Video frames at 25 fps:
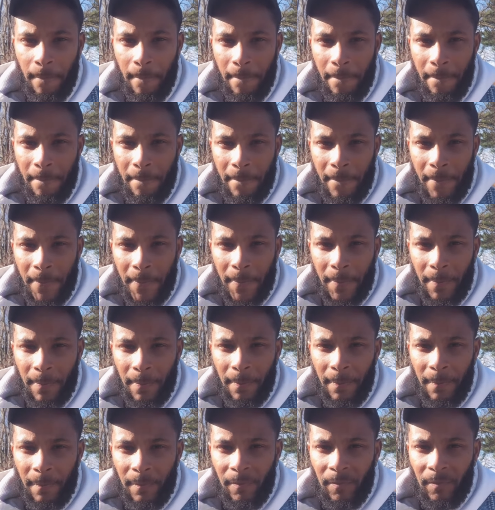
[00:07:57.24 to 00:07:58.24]

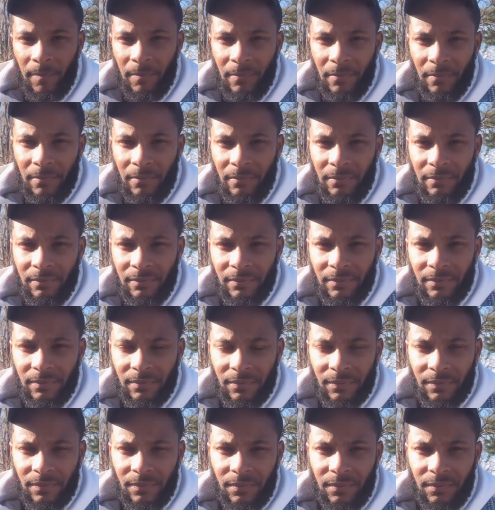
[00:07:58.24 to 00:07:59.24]

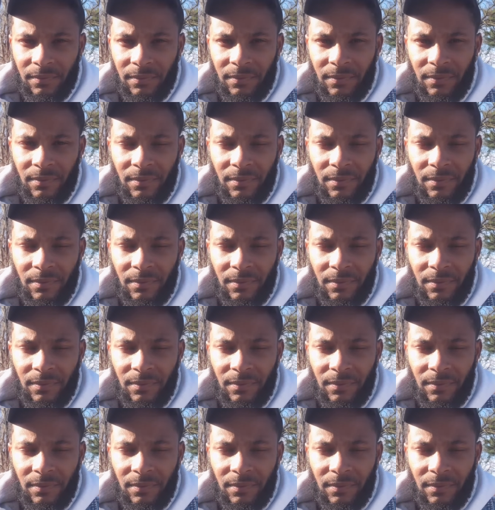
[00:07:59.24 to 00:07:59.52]
(no one is talking)